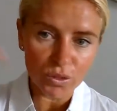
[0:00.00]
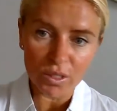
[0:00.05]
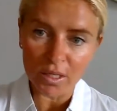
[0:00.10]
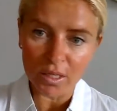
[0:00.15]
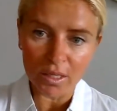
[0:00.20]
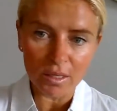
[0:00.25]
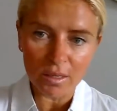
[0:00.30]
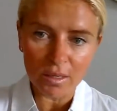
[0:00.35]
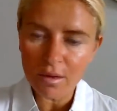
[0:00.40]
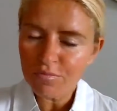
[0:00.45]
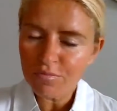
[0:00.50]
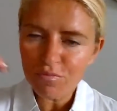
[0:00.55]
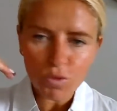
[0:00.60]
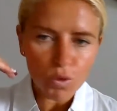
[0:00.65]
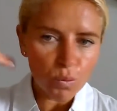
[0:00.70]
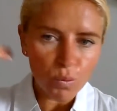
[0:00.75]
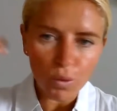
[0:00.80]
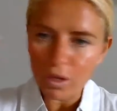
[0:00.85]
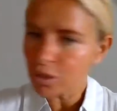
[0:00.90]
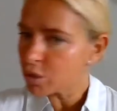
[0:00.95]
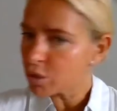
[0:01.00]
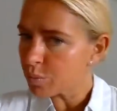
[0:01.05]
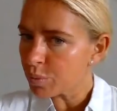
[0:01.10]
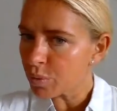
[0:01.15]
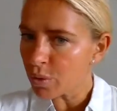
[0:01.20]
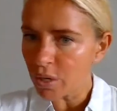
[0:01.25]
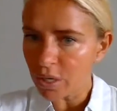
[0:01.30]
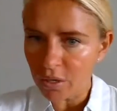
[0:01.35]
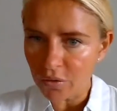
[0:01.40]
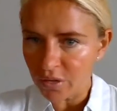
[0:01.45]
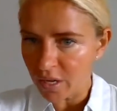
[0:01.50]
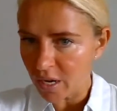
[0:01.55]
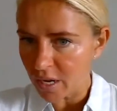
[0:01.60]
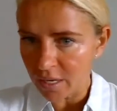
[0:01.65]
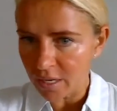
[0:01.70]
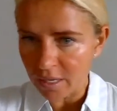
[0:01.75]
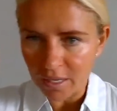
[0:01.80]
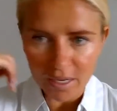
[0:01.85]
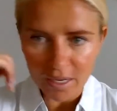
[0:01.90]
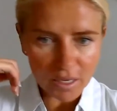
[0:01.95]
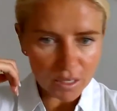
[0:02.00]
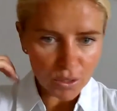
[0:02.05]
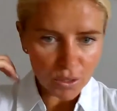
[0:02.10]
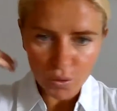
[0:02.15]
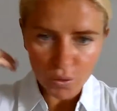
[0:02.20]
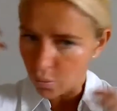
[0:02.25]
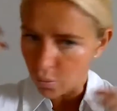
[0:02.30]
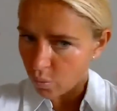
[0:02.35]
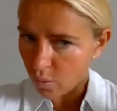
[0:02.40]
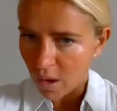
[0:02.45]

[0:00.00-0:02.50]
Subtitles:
you see, what's the point of getting it?